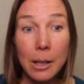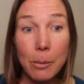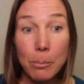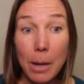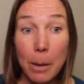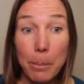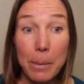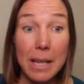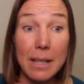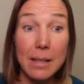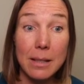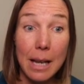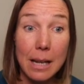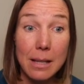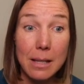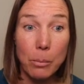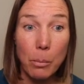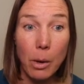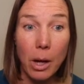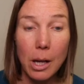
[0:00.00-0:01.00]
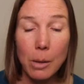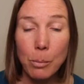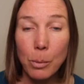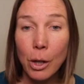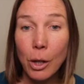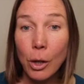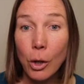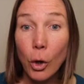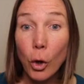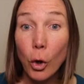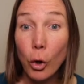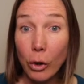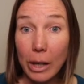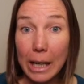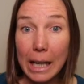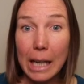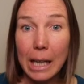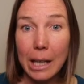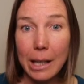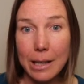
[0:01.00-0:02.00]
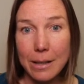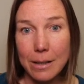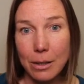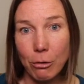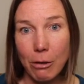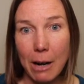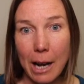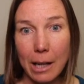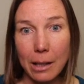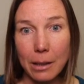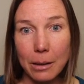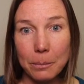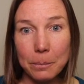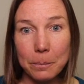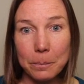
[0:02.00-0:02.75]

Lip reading: maybe ezetimibe or inclisiran?